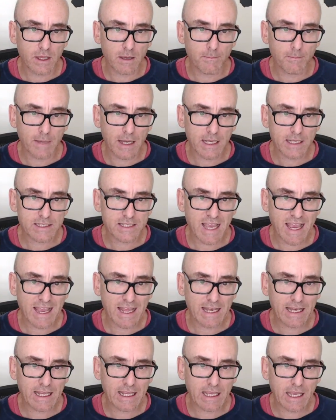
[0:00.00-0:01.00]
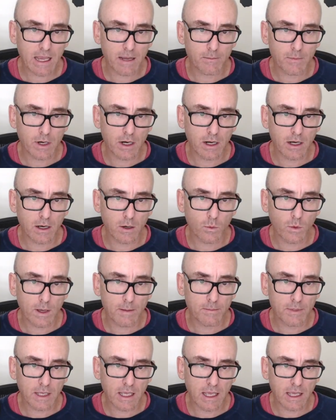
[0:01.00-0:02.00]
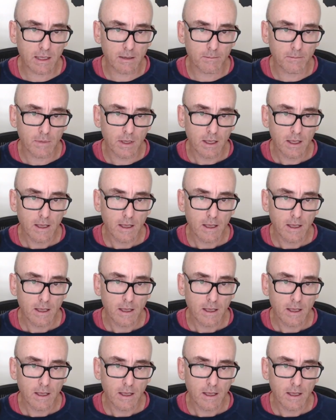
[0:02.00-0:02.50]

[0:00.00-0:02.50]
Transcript: that makes any camera a webcam.